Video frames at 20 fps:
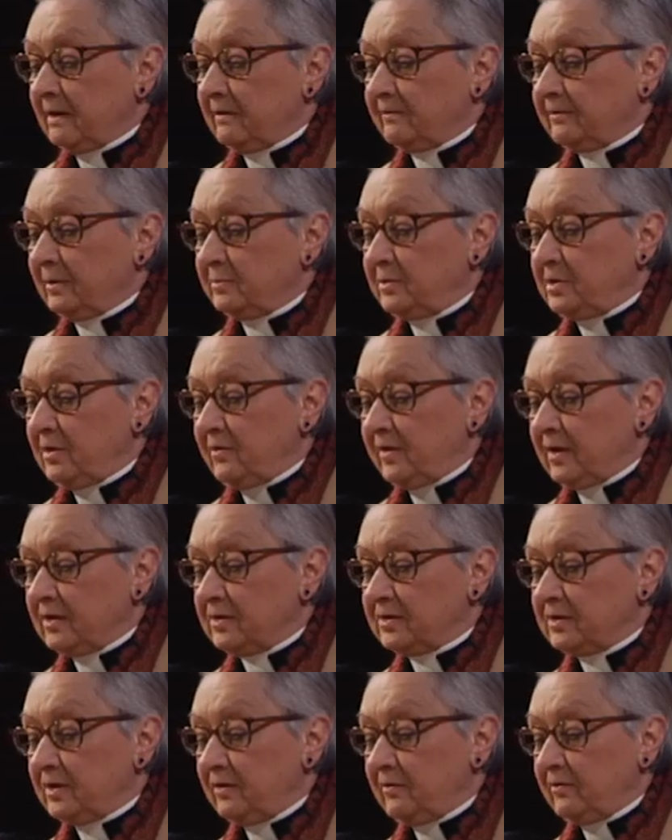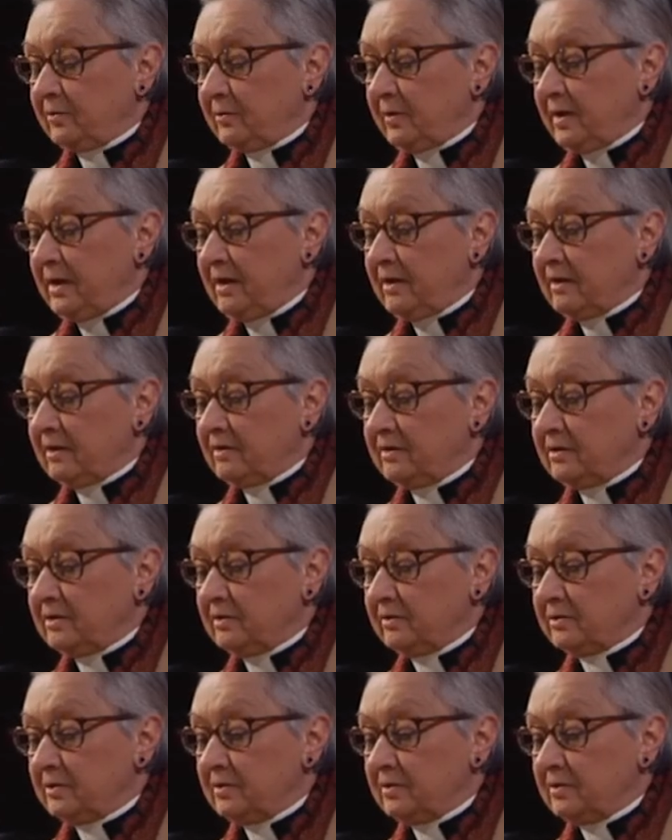From 2003 until